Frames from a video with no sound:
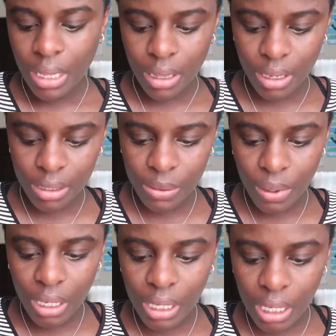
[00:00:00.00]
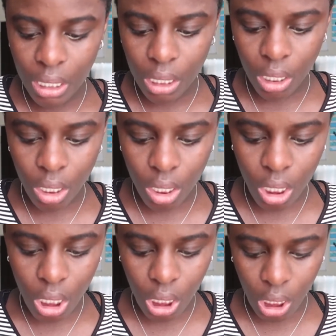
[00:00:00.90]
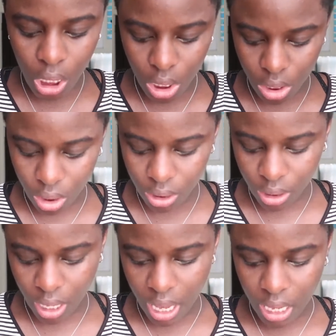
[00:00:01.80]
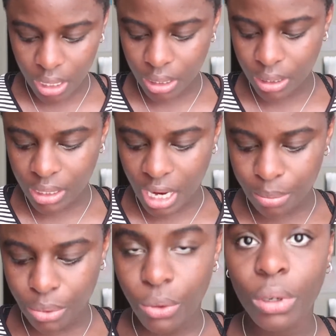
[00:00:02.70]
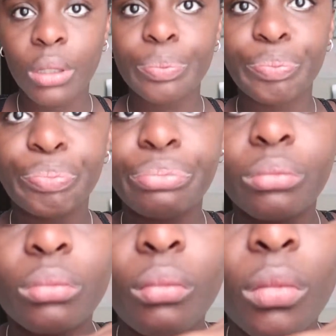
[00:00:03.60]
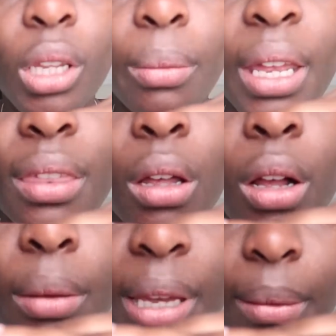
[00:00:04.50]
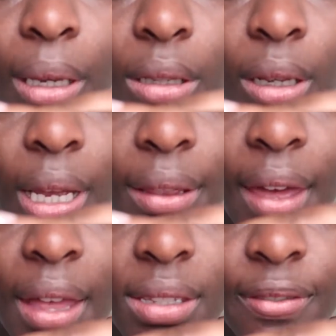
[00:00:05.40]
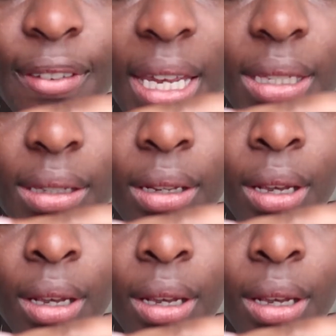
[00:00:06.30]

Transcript: This one here, he looks like Deadpool, but I think all babies look like that. It's the face.